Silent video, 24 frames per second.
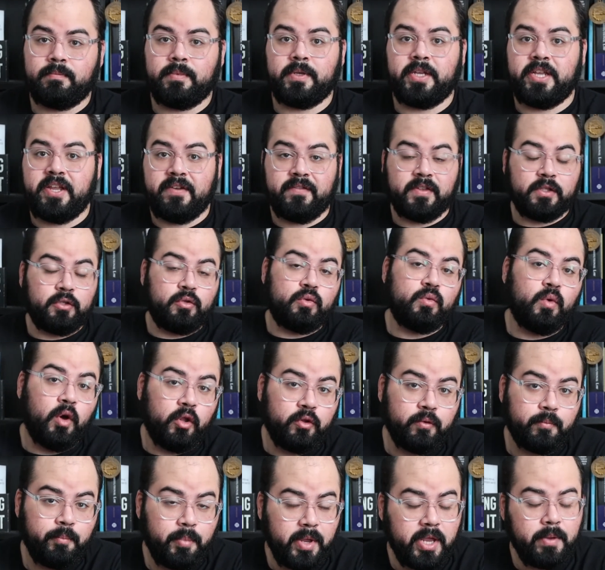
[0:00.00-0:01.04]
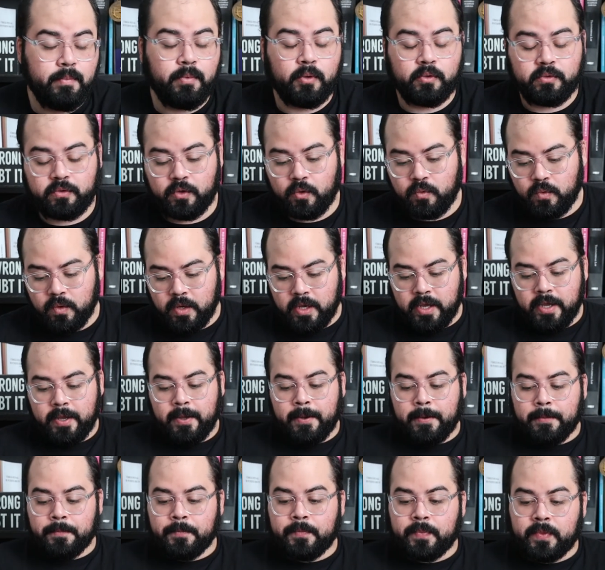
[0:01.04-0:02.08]
give it to other people. So
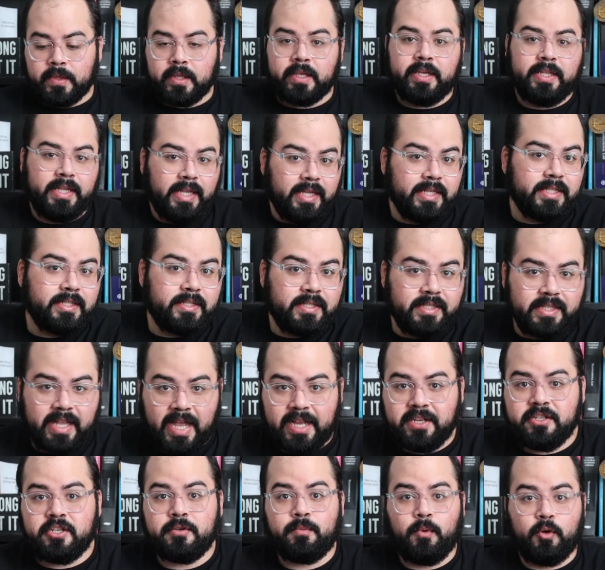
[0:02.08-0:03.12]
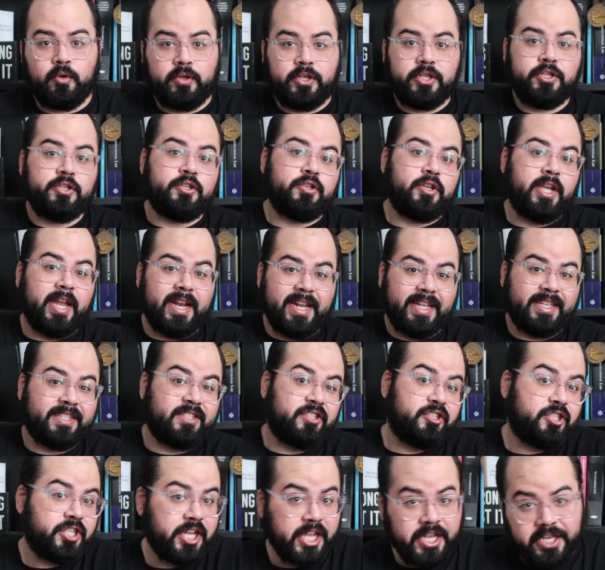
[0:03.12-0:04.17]
it's tangible. You can
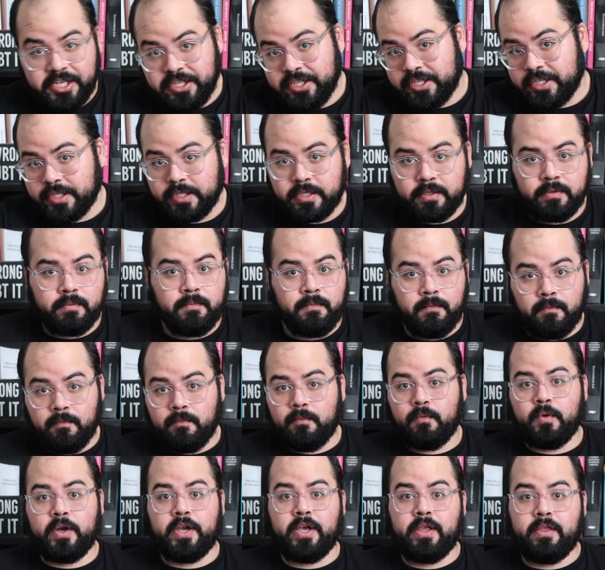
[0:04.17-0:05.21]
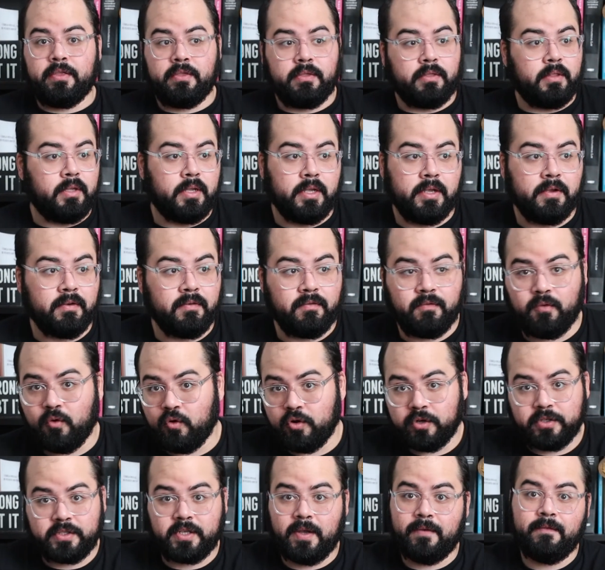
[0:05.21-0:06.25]
exchange it
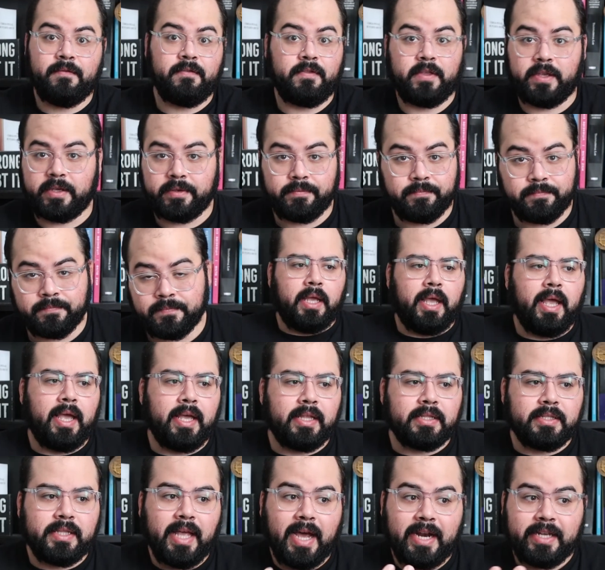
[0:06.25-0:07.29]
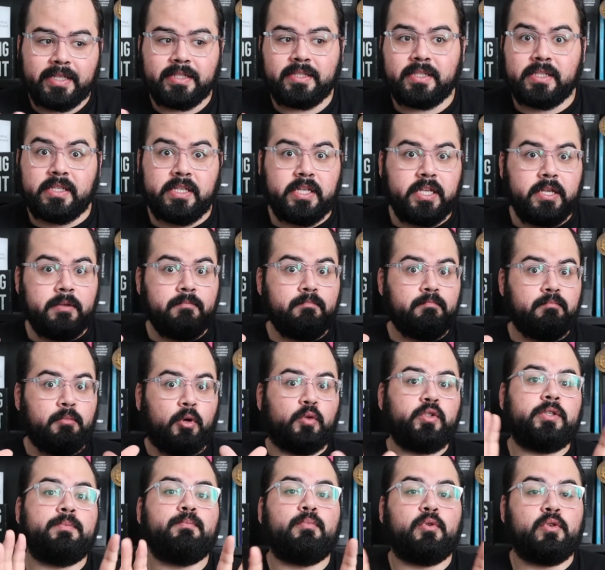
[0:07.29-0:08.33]
for something. And that is the
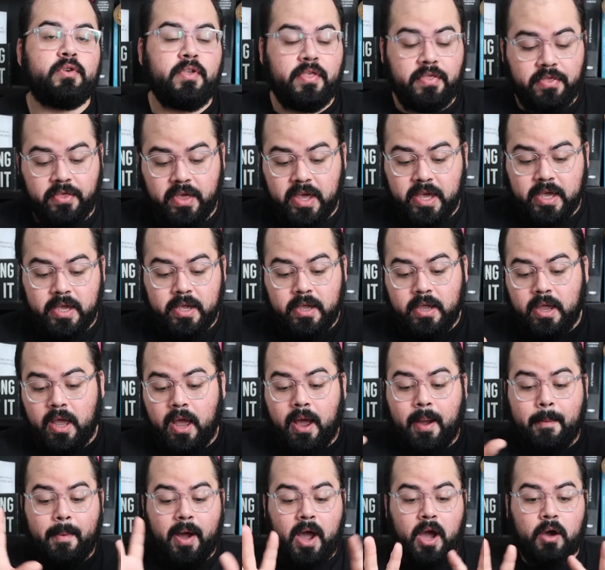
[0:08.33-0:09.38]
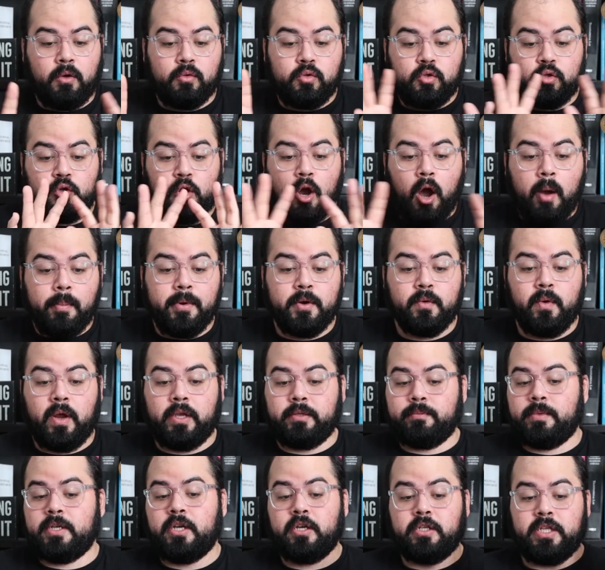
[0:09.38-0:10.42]
most important thing about
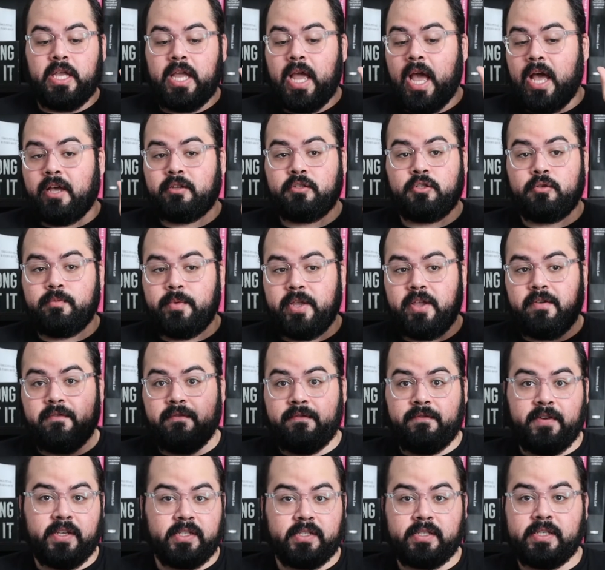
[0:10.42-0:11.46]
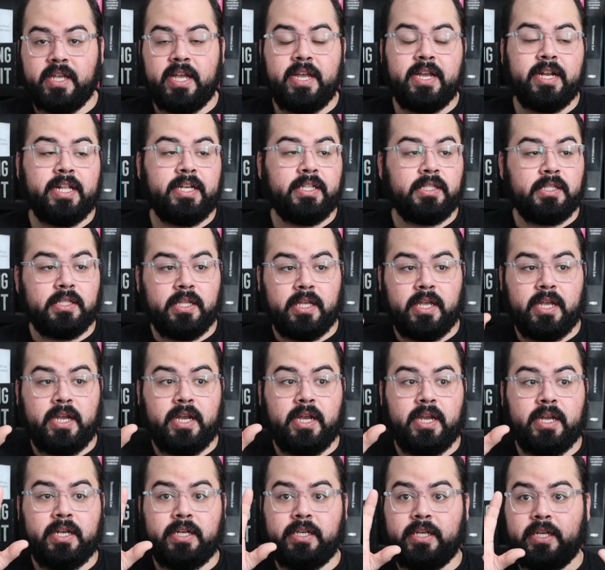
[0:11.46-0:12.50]
copyright, because it has to be fixated
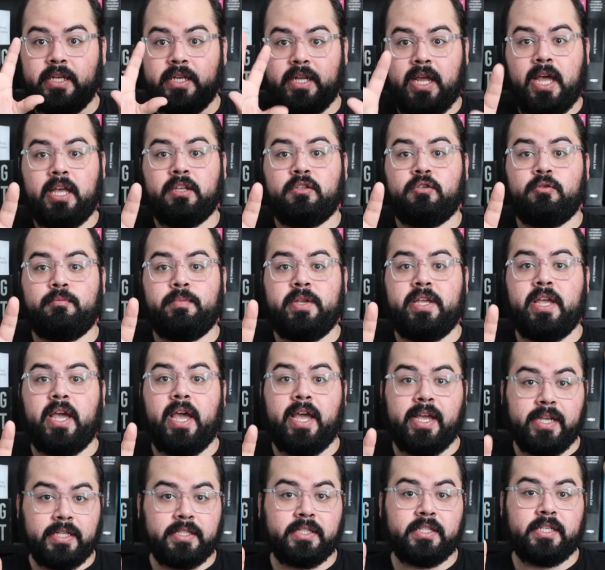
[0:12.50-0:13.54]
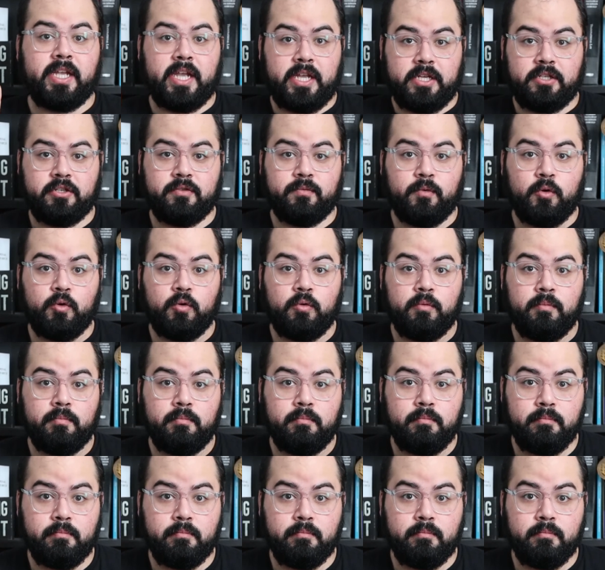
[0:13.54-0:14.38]
and it has to be a tangible